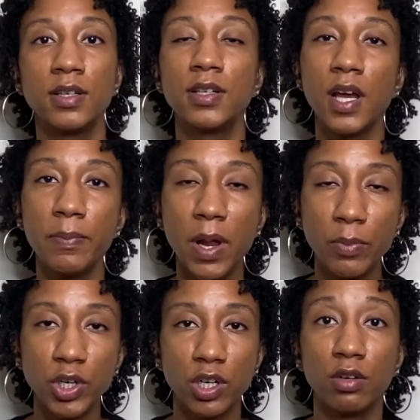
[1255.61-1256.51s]
Tip number
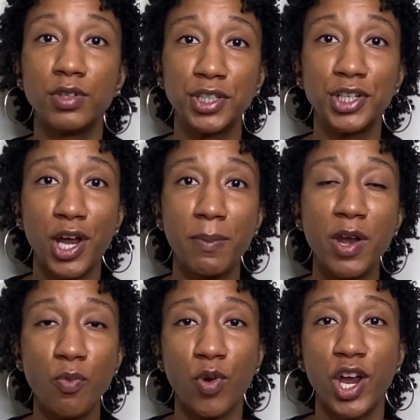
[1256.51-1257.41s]
2,
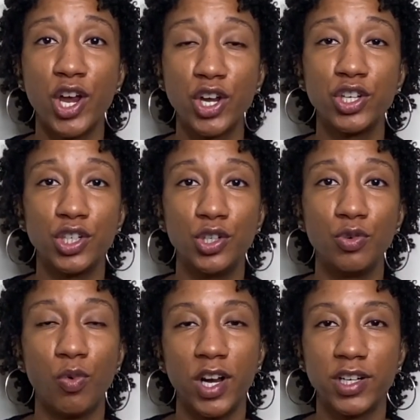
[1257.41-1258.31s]
determine where you
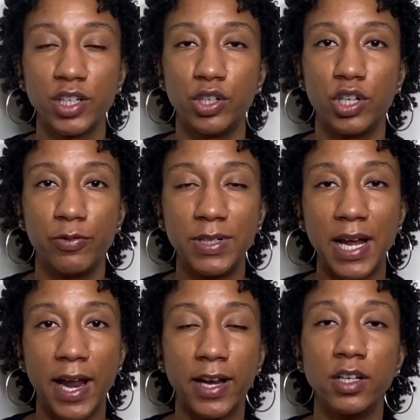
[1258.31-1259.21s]
want to do your
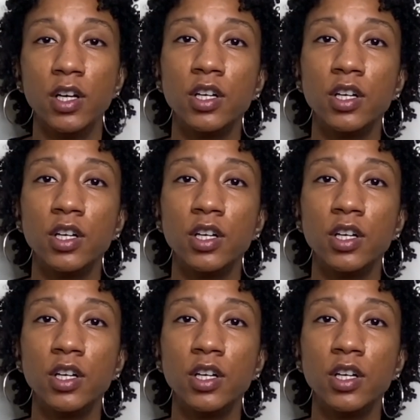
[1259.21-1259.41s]
retightening.